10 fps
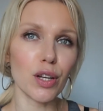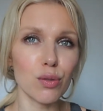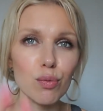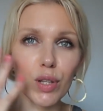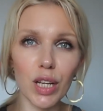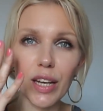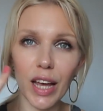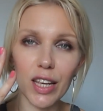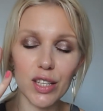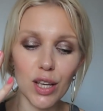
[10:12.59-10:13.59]
It's really
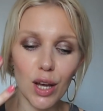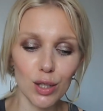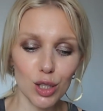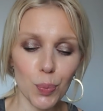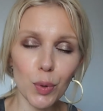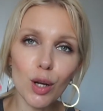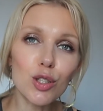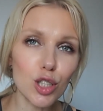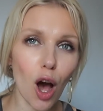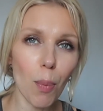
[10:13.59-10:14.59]
nice to put
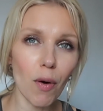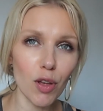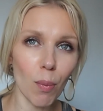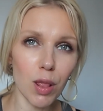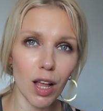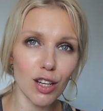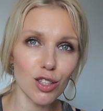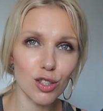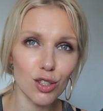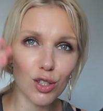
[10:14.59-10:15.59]
on top of your
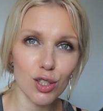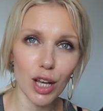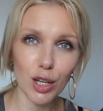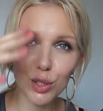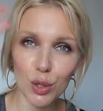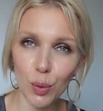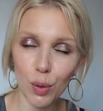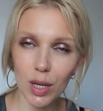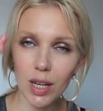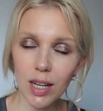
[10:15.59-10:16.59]
blush, just like to